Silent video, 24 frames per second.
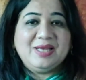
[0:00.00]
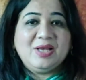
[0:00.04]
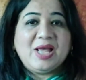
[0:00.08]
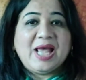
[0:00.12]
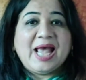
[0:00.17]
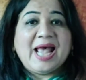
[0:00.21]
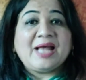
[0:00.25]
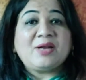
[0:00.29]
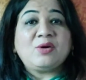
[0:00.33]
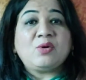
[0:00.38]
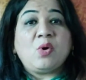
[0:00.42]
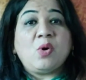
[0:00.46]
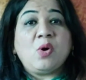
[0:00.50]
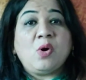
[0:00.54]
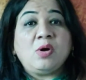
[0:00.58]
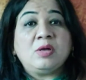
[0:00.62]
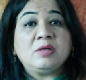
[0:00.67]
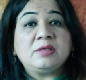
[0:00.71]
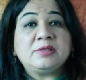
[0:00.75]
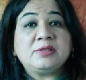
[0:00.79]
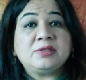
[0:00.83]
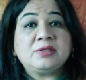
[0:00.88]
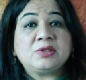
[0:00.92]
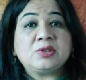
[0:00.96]
And
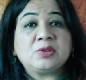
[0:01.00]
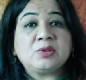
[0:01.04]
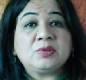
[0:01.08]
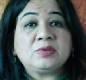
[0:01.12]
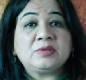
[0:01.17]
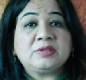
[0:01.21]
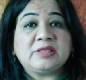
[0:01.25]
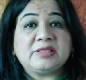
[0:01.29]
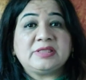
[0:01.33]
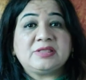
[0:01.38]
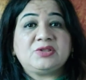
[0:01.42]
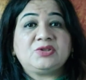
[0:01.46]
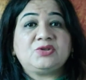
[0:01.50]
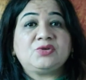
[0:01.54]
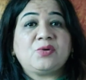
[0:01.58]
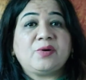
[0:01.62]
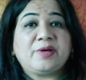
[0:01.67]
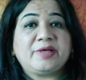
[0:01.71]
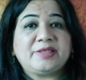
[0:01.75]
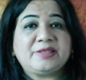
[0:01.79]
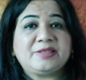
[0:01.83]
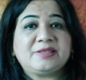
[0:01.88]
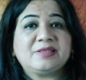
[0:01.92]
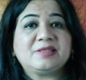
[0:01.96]
also this
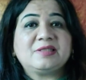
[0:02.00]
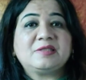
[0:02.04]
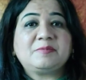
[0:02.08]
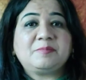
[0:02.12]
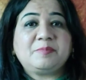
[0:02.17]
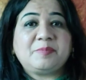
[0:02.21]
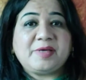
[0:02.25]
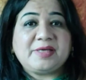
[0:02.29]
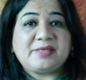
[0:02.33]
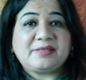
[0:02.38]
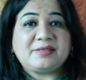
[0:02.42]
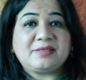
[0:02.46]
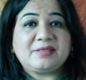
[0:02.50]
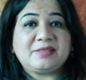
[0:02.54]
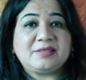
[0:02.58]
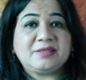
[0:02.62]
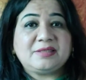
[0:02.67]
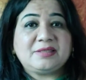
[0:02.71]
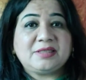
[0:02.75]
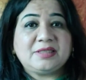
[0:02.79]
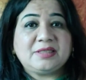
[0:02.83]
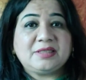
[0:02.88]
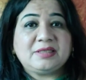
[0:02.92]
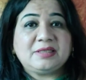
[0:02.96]
joint is
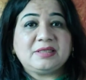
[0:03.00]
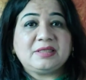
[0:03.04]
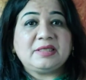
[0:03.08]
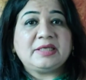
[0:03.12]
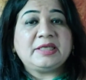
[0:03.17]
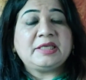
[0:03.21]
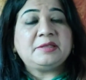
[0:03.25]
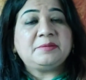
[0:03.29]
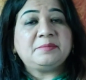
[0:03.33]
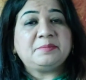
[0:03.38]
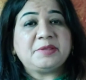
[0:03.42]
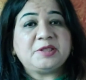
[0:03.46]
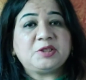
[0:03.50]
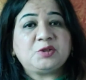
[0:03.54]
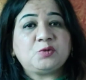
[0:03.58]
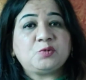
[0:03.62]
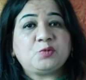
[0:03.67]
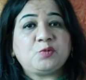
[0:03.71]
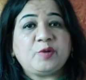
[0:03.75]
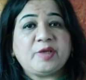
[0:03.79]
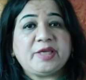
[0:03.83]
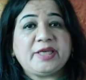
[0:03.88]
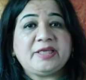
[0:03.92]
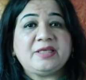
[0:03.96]
present in
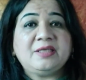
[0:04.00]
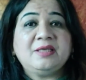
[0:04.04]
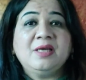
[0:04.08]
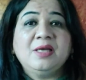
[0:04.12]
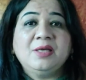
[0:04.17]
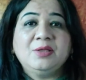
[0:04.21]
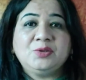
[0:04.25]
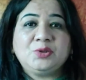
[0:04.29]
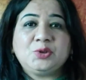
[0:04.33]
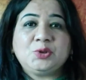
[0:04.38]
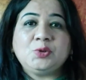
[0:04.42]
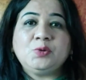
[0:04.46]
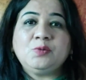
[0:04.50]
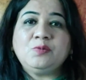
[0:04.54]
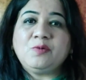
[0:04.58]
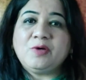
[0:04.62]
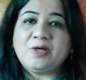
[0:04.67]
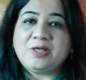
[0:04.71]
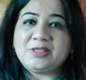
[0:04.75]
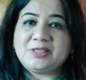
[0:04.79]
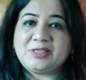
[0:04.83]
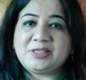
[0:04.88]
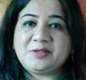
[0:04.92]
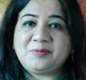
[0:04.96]
between two
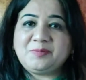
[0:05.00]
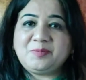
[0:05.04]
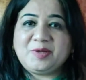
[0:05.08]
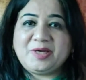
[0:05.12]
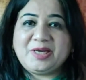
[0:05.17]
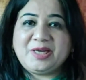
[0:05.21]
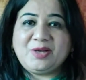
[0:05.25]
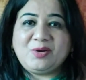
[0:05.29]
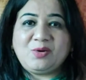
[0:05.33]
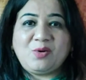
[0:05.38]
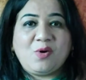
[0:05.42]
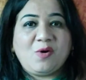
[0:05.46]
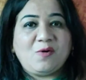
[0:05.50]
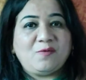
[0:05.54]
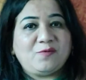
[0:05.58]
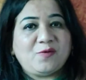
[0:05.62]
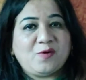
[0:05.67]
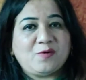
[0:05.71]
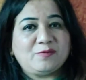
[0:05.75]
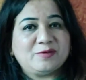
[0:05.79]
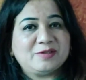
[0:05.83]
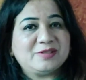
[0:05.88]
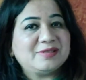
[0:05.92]
vertebrae of our